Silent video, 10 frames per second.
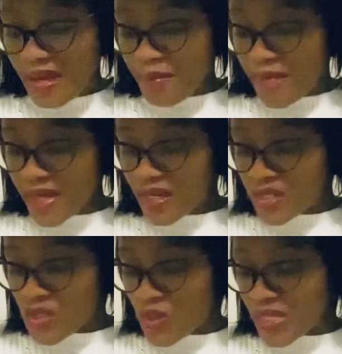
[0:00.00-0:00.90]
Making a
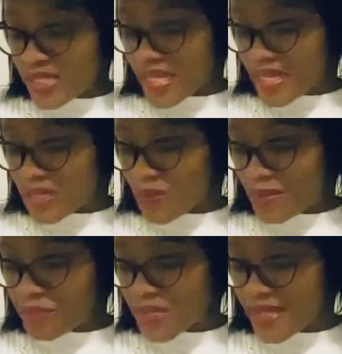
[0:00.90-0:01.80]
choice that is
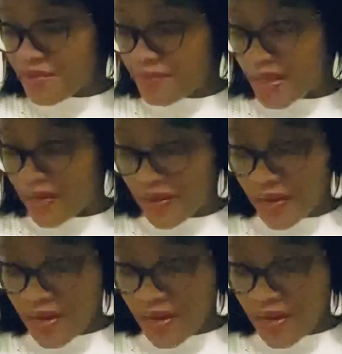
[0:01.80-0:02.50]
1% better